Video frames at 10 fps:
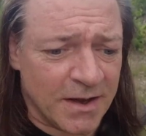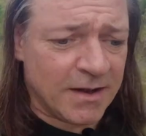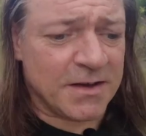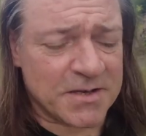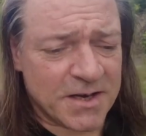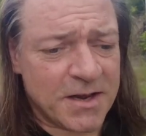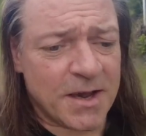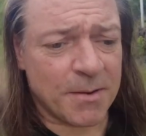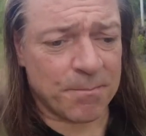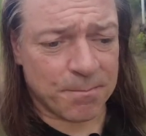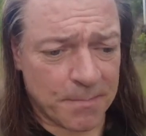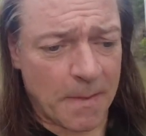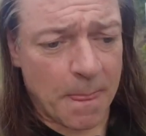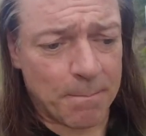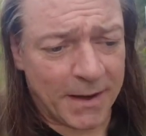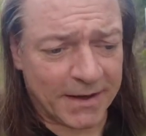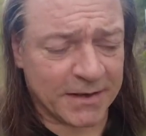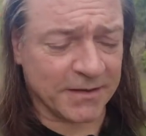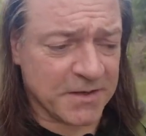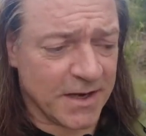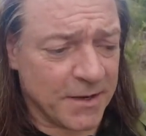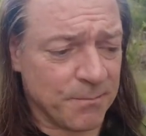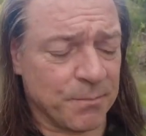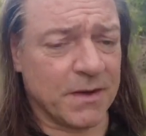You see, back in the day,